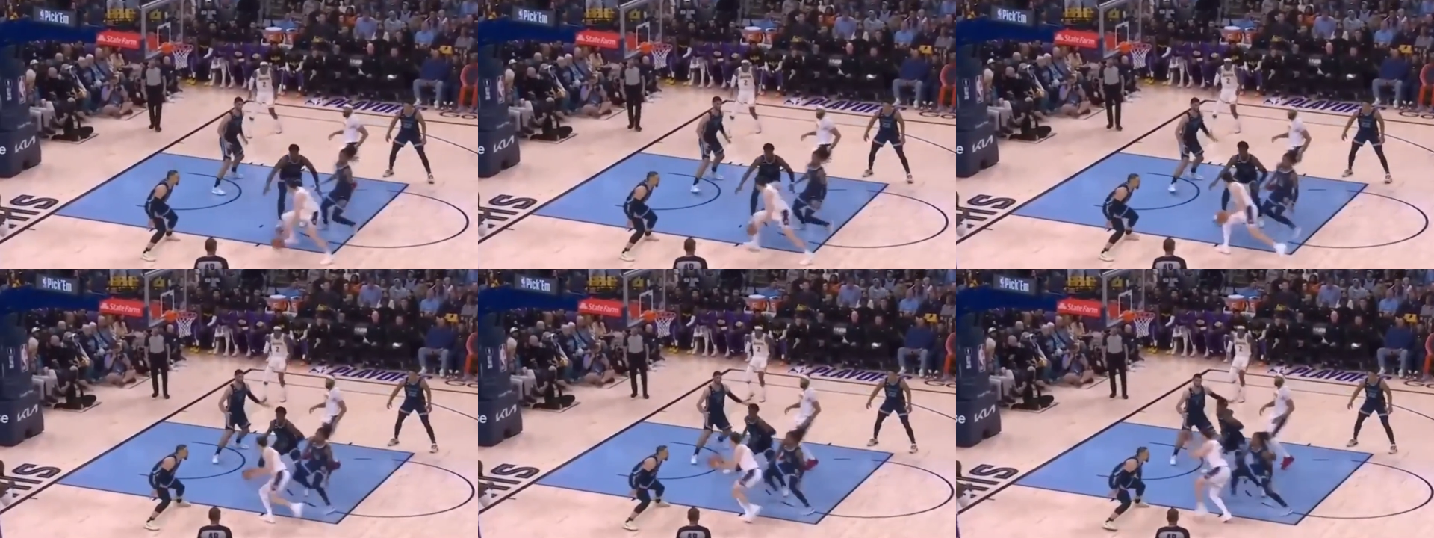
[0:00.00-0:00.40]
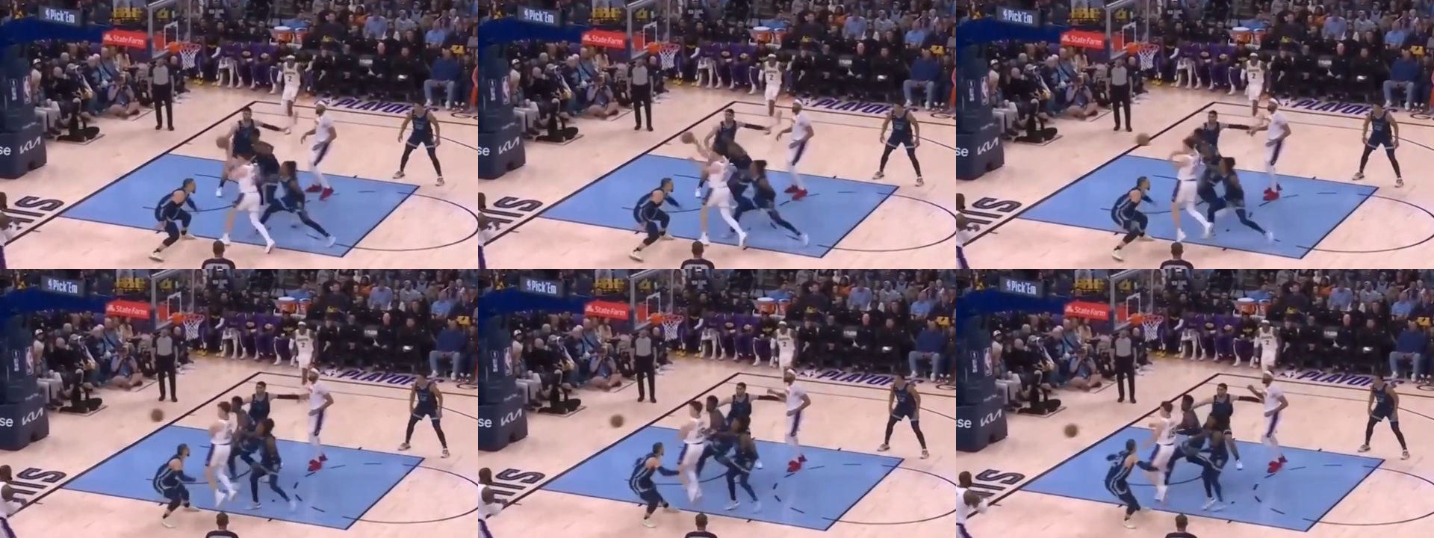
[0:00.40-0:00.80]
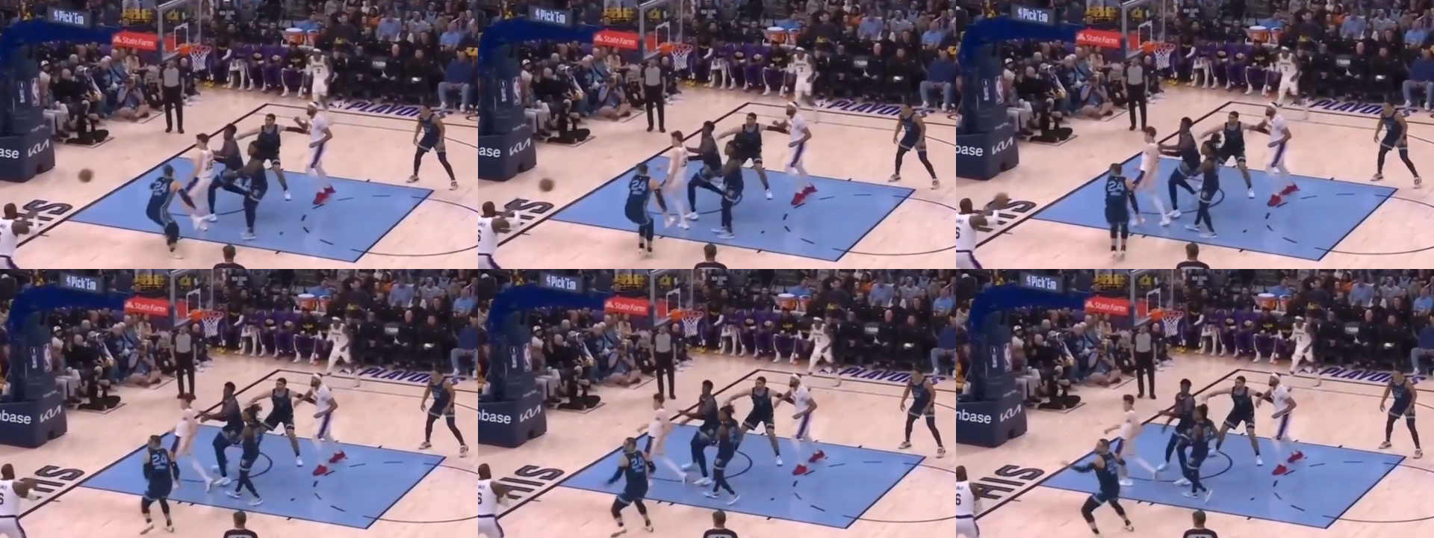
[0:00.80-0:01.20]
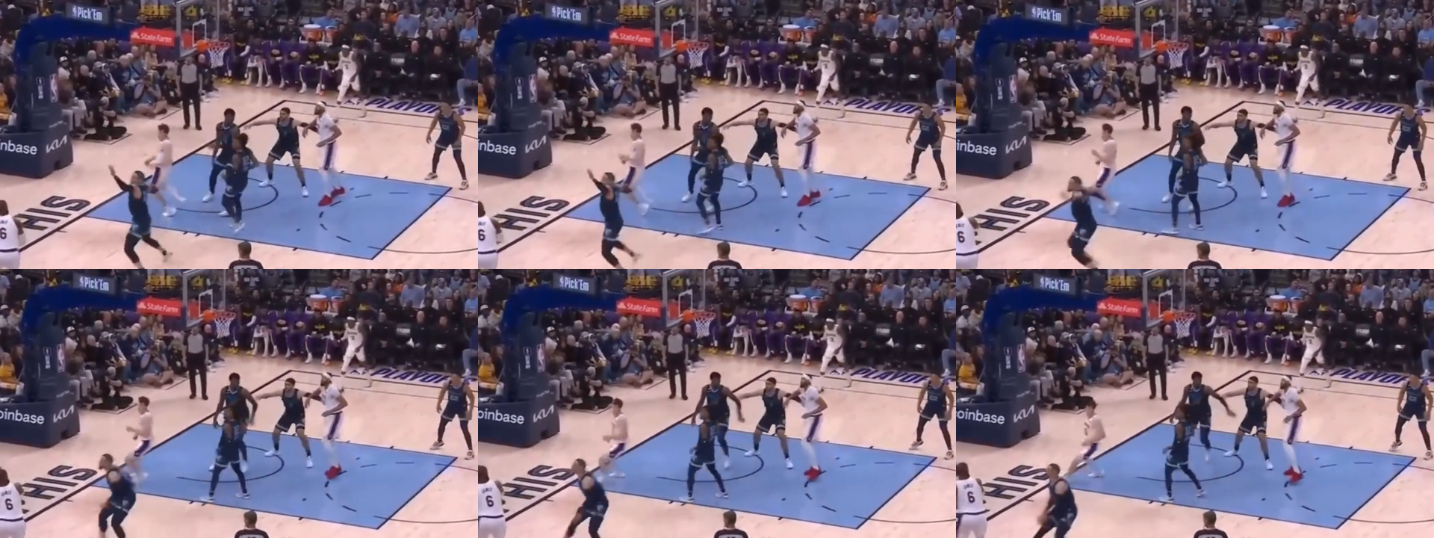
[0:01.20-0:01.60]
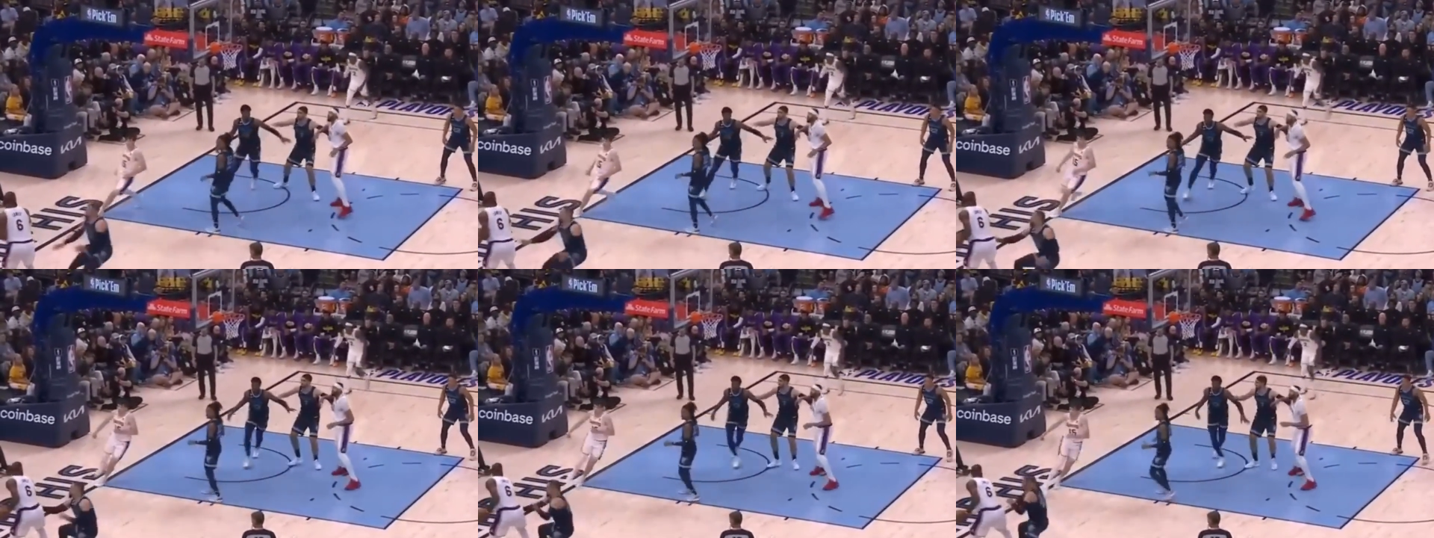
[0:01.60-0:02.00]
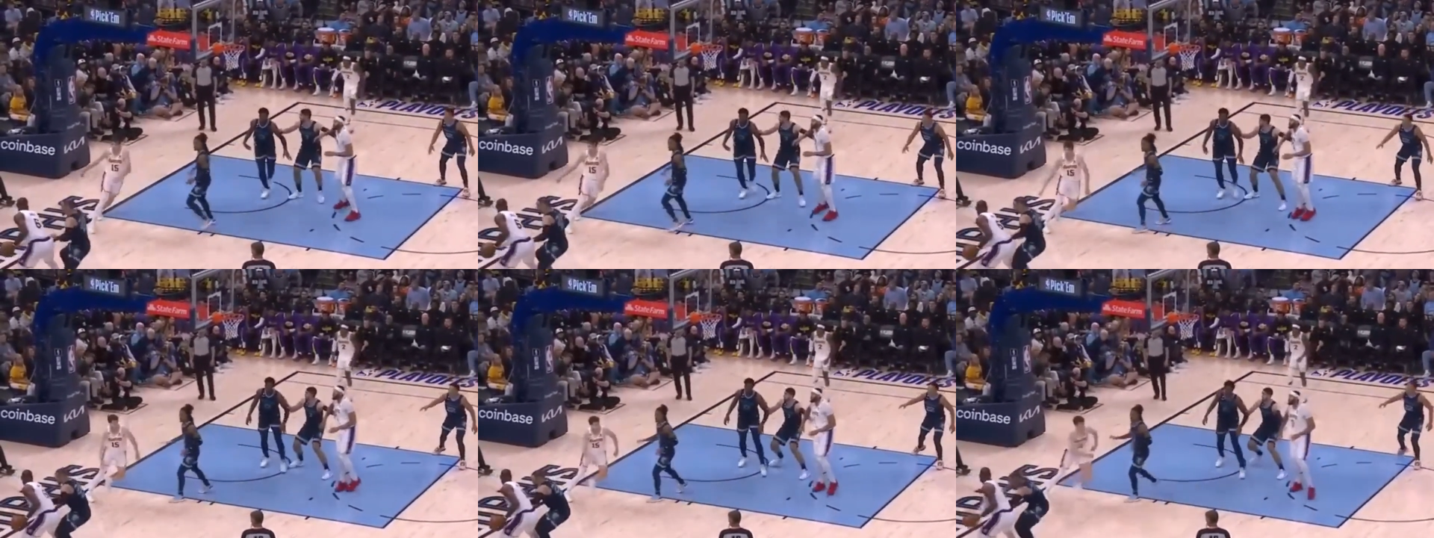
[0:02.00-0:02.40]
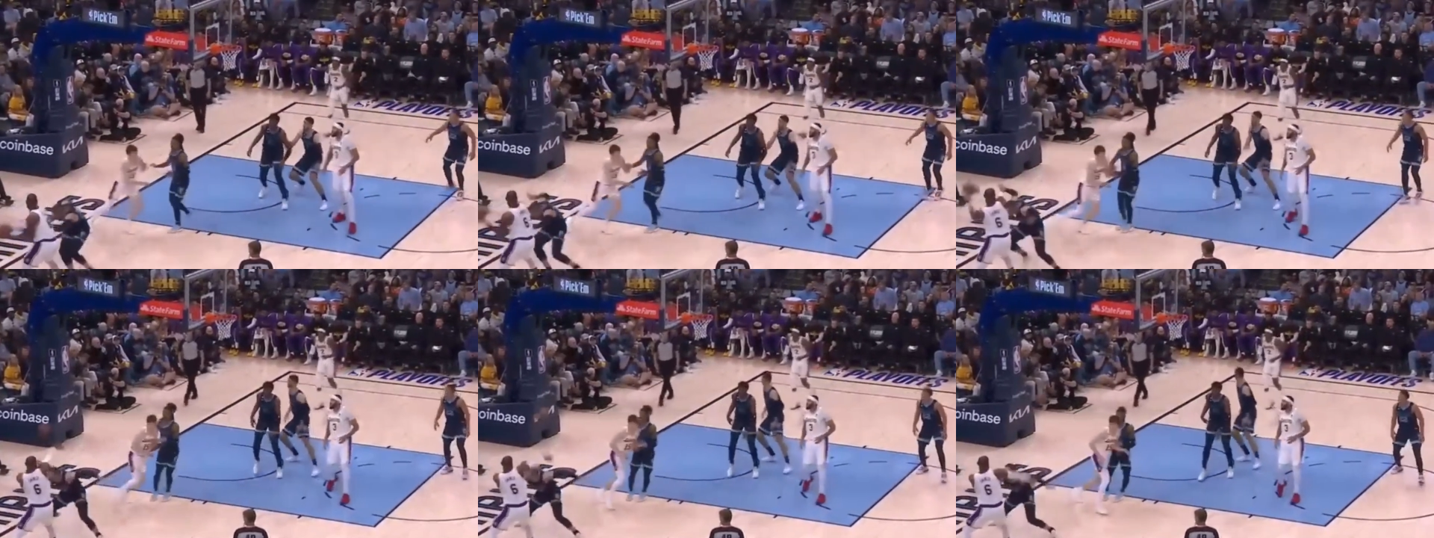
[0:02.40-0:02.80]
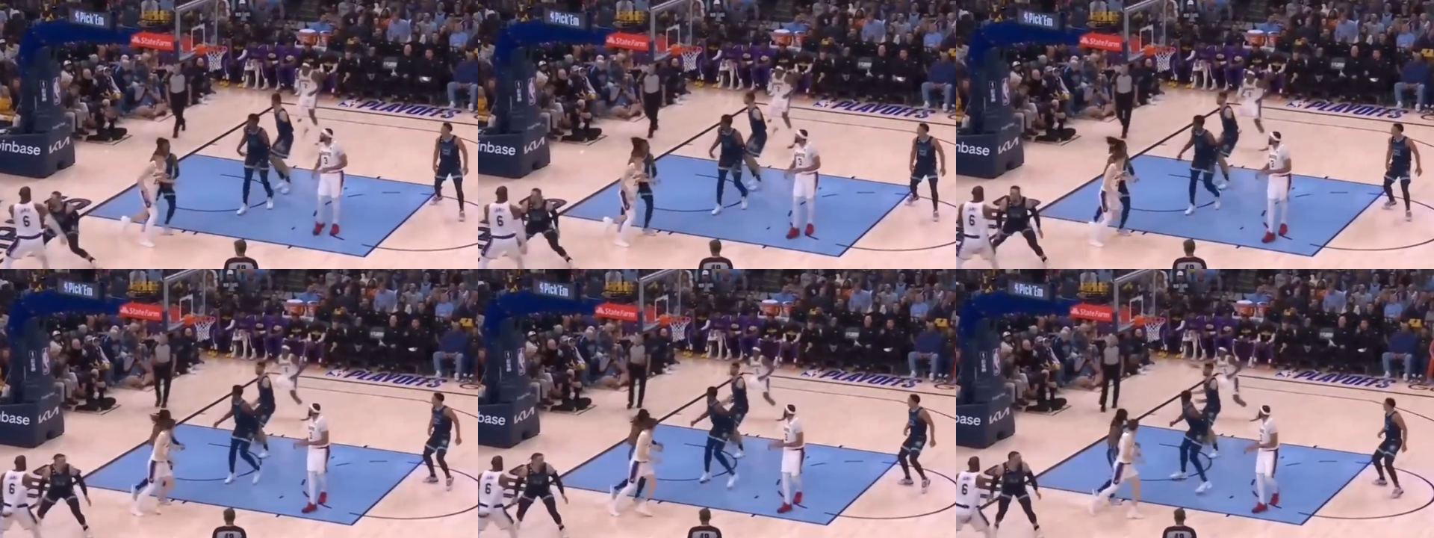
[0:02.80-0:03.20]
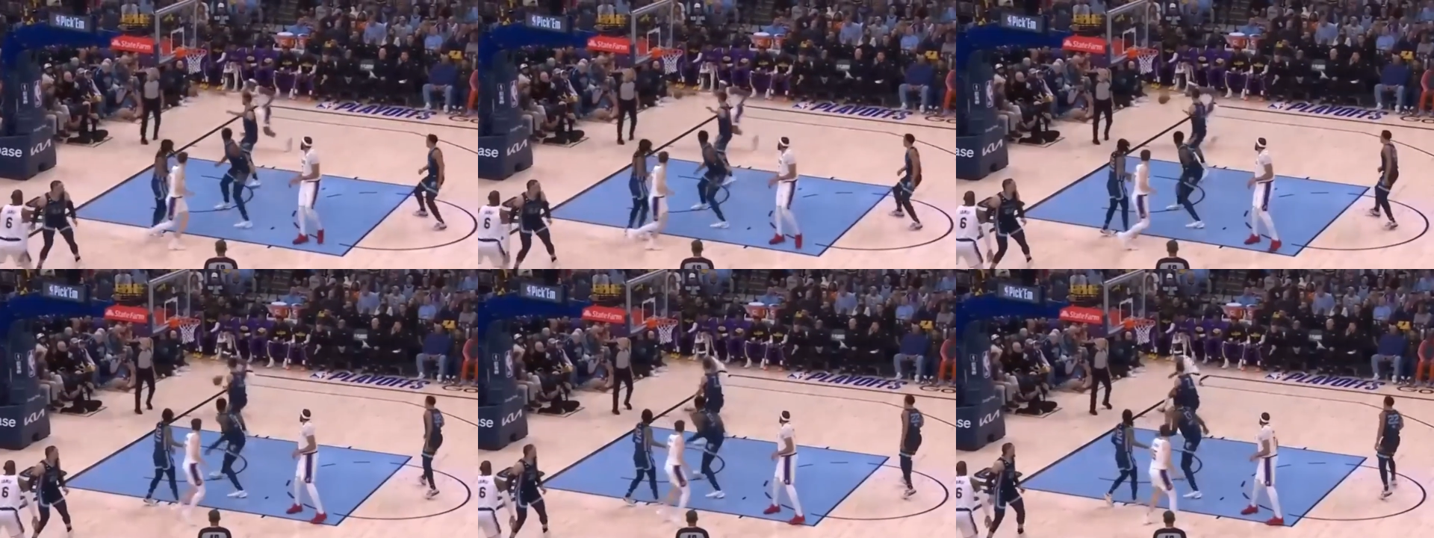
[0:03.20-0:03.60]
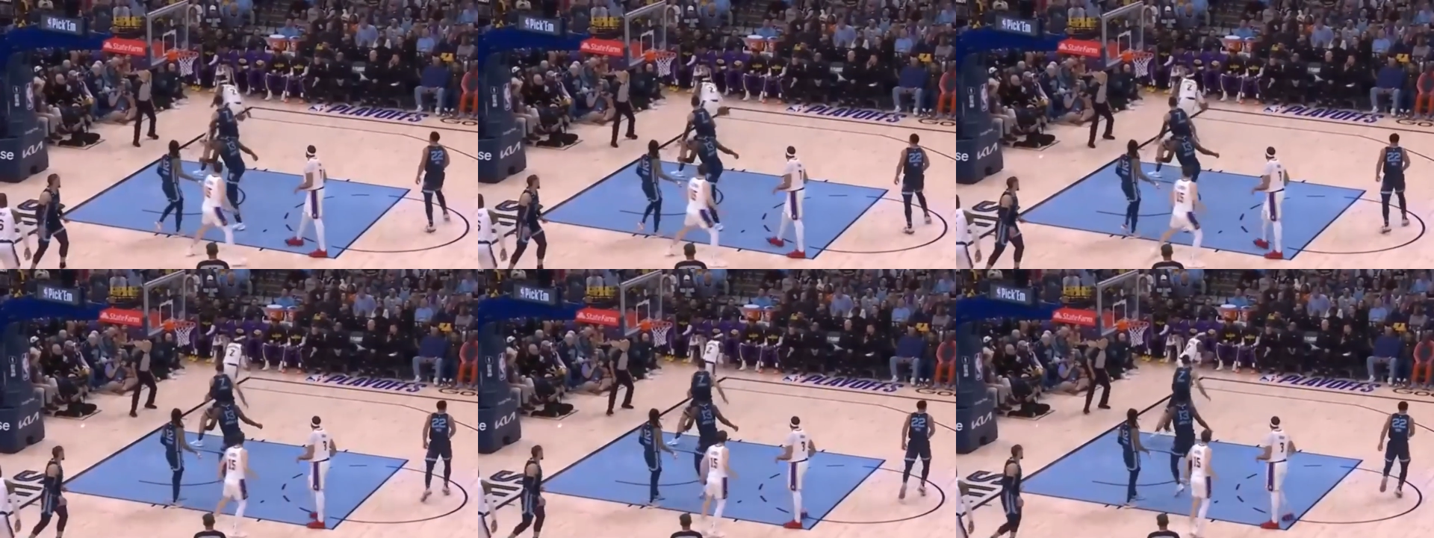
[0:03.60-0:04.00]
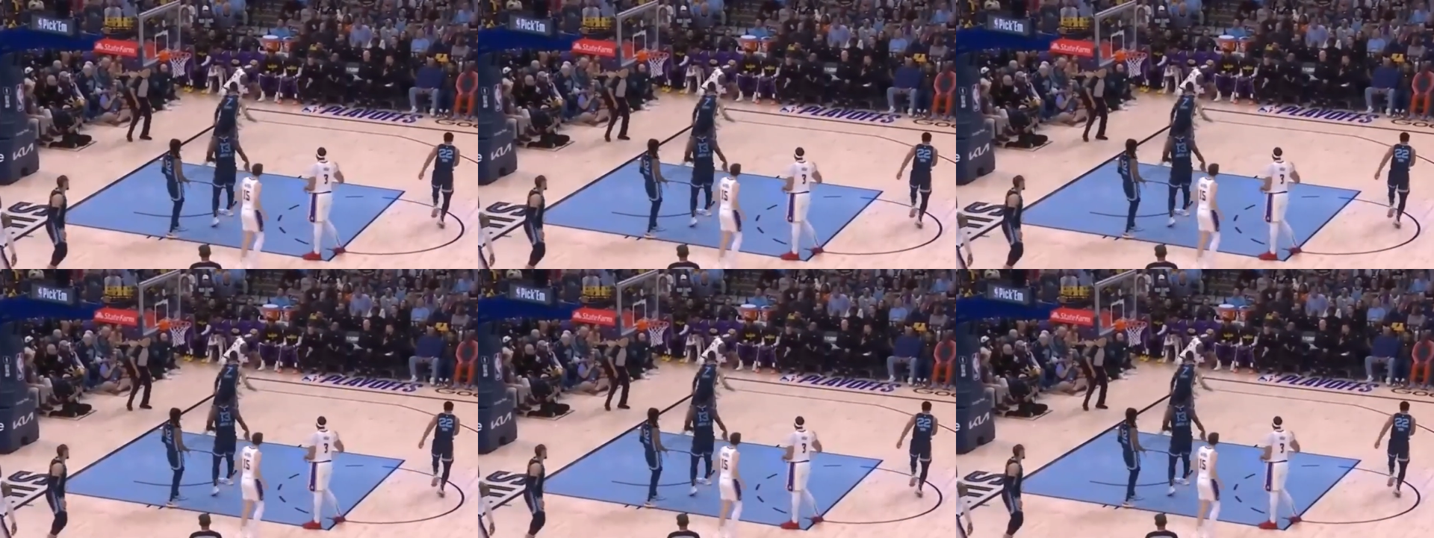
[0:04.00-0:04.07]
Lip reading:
(no speaker visible)